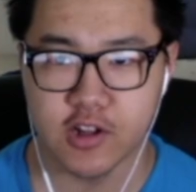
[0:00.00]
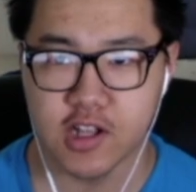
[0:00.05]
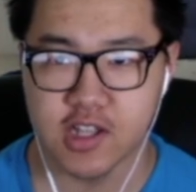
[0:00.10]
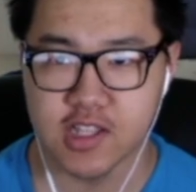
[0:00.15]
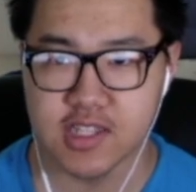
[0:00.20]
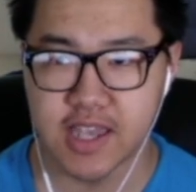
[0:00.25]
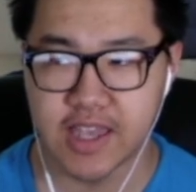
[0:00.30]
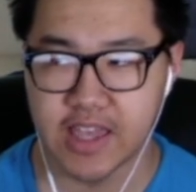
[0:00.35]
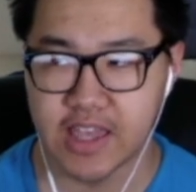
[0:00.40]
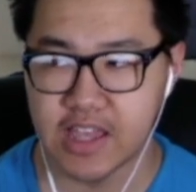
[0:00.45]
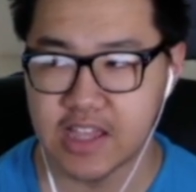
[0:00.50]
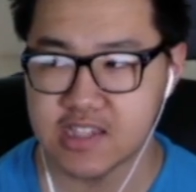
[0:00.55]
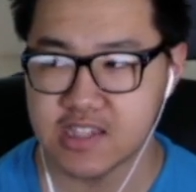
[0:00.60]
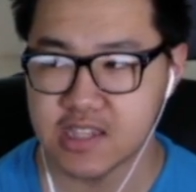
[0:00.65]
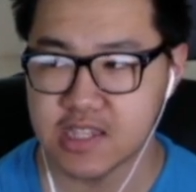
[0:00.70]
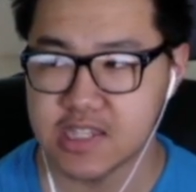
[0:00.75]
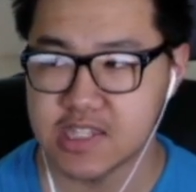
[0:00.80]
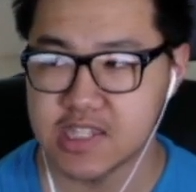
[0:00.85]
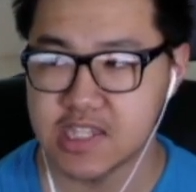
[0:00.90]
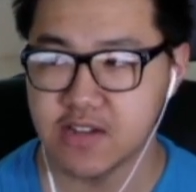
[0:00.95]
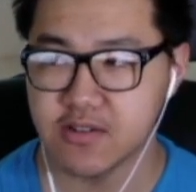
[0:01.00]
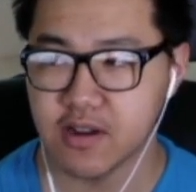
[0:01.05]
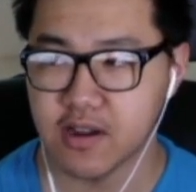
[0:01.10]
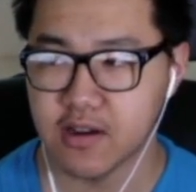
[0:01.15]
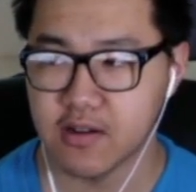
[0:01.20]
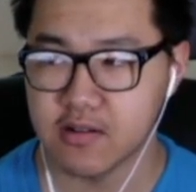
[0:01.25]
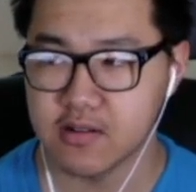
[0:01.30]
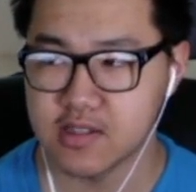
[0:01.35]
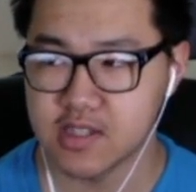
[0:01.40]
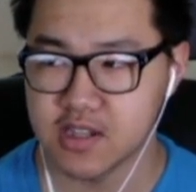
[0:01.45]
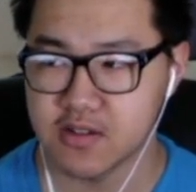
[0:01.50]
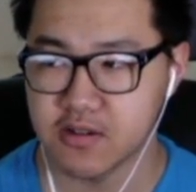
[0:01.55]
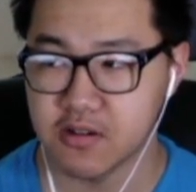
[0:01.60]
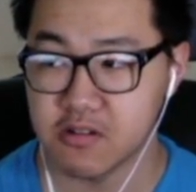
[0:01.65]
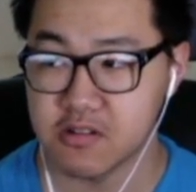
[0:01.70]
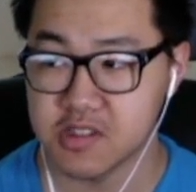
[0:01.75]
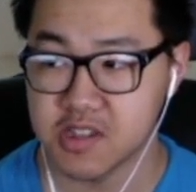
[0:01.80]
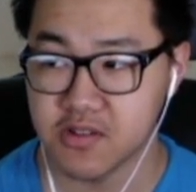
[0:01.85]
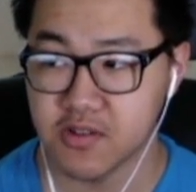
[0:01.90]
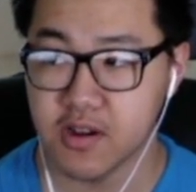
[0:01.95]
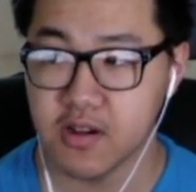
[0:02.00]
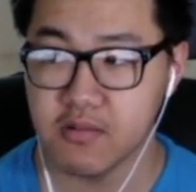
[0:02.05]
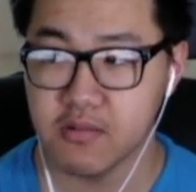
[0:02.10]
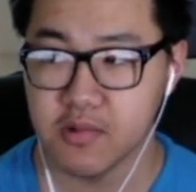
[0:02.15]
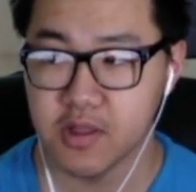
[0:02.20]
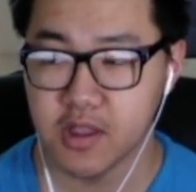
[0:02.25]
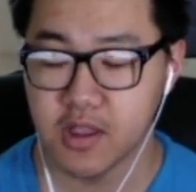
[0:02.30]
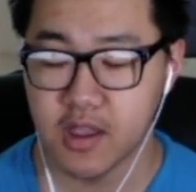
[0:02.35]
octet is 0, 0, 0.